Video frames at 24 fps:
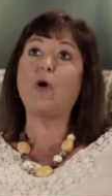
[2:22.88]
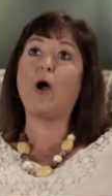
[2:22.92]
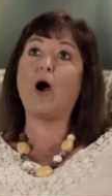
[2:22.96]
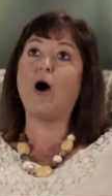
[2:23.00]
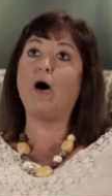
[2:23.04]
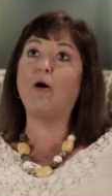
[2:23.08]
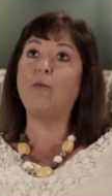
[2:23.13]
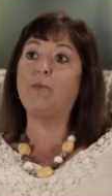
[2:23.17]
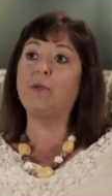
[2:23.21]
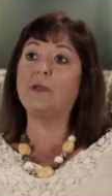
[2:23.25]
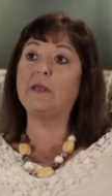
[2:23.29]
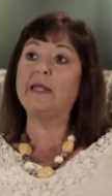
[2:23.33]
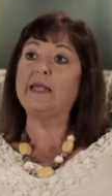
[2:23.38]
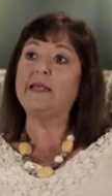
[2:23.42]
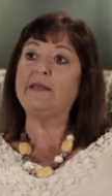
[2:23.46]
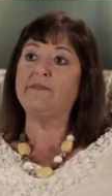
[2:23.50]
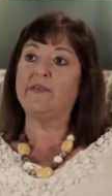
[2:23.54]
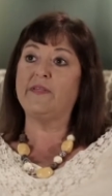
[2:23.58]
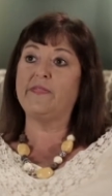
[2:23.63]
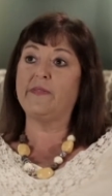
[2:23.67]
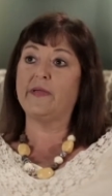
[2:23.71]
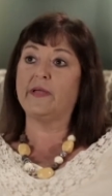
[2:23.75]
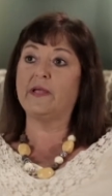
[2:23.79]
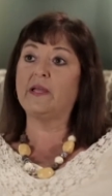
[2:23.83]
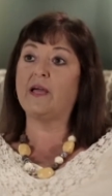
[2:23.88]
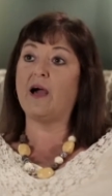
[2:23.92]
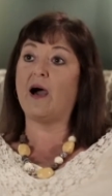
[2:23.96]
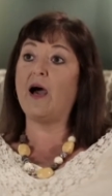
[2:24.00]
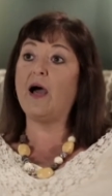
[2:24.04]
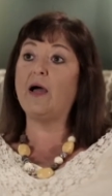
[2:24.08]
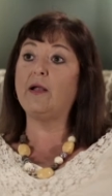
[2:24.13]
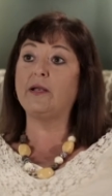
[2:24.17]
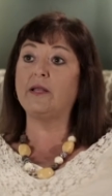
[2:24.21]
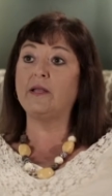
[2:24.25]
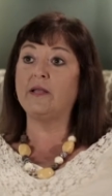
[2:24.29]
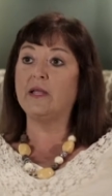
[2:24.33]
were all believing that
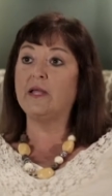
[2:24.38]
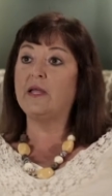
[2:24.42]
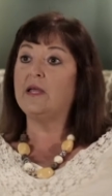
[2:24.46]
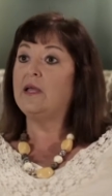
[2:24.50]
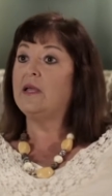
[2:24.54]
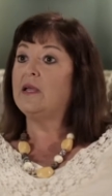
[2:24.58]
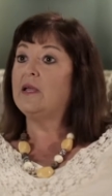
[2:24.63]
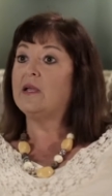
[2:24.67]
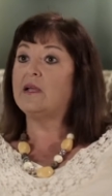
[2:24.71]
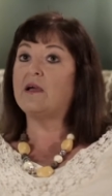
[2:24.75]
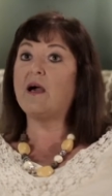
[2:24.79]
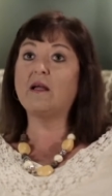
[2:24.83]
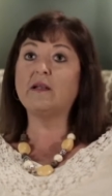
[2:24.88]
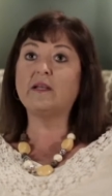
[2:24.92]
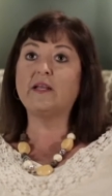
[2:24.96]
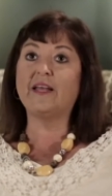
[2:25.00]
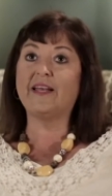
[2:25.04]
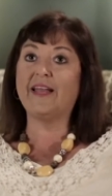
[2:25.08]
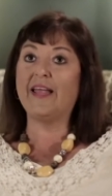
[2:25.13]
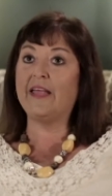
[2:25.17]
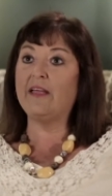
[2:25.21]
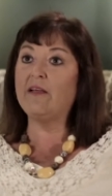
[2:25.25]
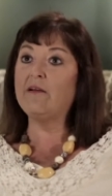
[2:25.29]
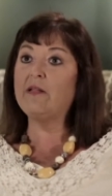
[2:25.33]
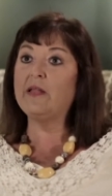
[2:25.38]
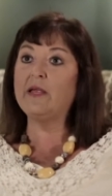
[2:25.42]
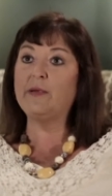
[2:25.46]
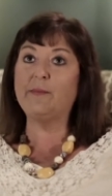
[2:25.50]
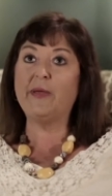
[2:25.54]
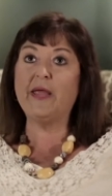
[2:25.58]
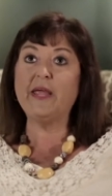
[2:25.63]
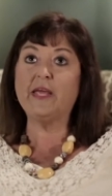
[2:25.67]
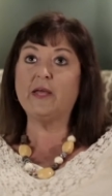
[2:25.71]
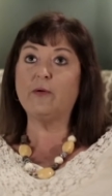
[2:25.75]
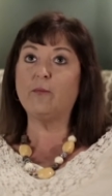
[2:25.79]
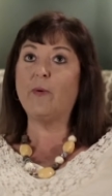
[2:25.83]
God, God could heal
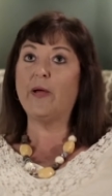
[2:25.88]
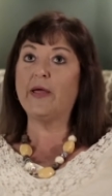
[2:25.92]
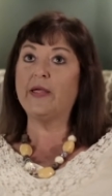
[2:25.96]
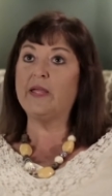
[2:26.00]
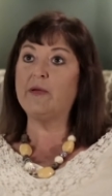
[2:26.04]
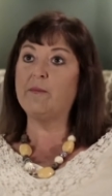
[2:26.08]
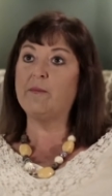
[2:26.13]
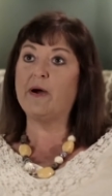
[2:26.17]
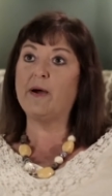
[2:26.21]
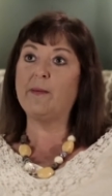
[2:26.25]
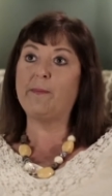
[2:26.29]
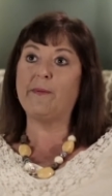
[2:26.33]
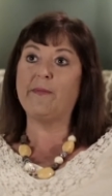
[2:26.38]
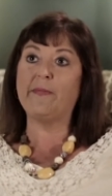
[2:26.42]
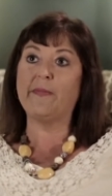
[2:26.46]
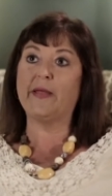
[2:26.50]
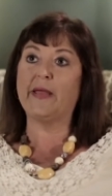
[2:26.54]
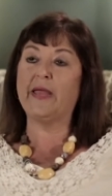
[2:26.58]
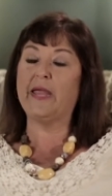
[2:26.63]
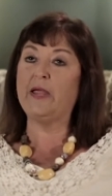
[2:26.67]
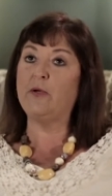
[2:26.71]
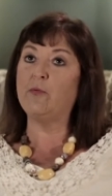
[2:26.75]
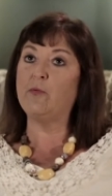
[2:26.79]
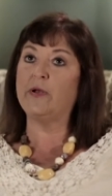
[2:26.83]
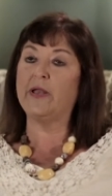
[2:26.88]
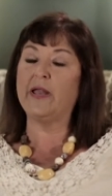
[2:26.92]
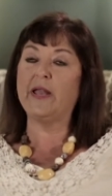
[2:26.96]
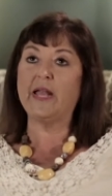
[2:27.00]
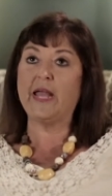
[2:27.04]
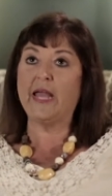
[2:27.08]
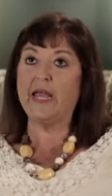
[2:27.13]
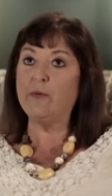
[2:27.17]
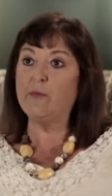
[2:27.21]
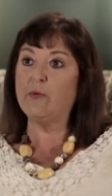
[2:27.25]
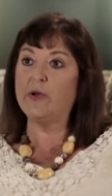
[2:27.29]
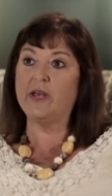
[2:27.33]
him, he could wake him up, and that he would,
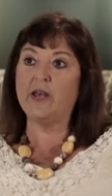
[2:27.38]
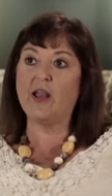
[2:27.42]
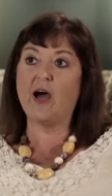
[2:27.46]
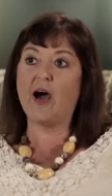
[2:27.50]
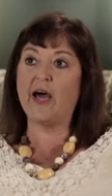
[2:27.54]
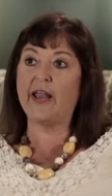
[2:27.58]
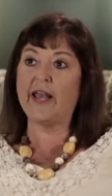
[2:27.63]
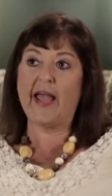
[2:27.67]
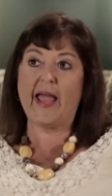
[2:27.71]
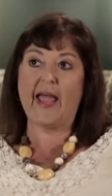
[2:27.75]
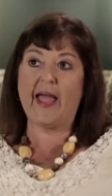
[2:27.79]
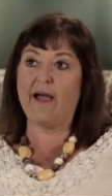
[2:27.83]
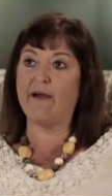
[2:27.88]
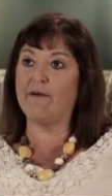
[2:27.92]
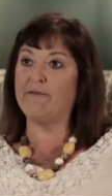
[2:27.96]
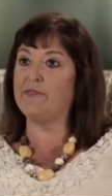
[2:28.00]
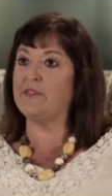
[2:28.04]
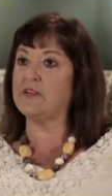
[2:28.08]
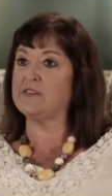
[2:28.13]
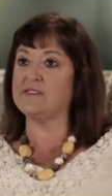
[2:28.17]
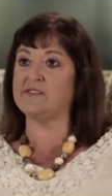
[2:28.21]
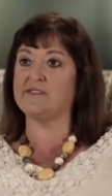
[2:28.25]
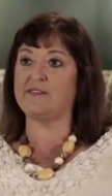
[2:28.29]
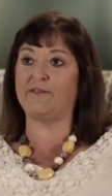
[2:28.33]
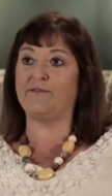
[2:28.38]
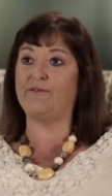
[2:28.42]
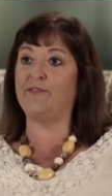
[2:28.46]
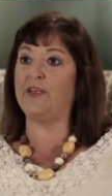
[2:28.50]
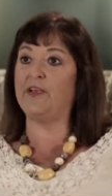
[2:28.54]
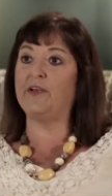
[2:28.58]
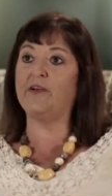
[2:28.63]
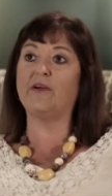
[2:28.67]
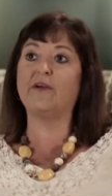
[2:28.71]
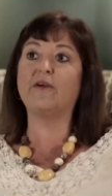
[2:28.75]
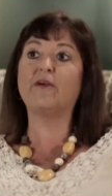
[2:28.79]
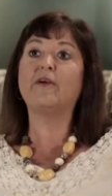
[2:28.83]
he would not have the
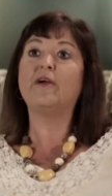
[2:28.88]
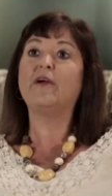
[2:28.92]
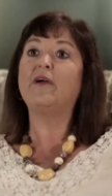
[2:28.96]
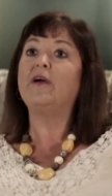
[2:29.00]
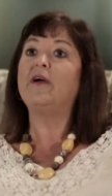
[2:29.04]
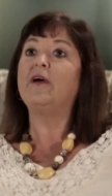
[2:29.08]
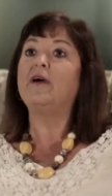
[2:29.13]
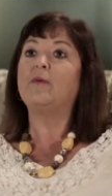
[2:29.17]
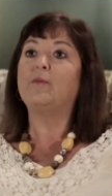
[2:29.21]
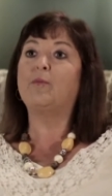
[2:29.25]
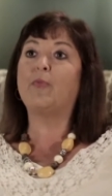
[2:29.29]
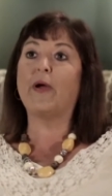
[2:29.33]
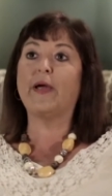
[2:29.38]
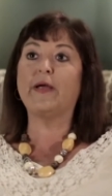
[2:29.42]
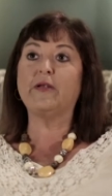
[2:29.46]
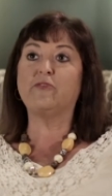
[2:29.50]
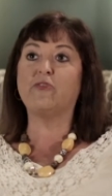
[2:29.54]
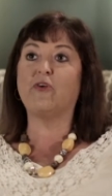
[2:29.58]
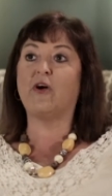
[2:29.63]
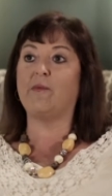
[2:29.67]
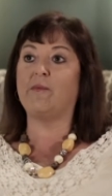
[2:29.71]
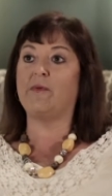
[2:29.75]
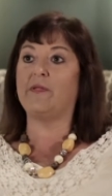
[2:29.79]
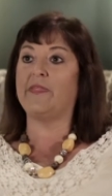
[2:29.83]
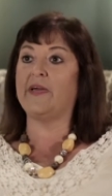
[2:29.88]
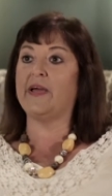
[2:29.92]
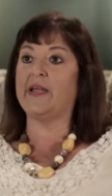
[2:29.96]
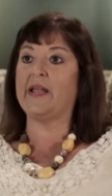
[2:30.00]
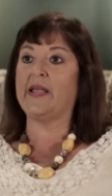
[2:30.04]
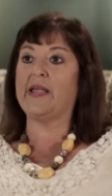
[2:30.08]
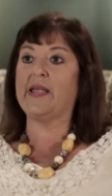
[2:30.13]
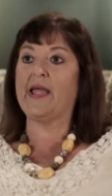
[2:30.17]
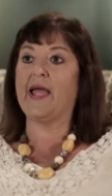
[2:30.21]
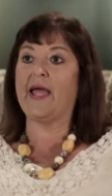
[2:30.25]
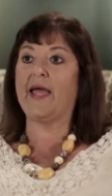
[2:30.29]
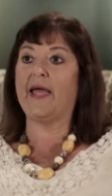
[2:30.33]
severe brain trauma that he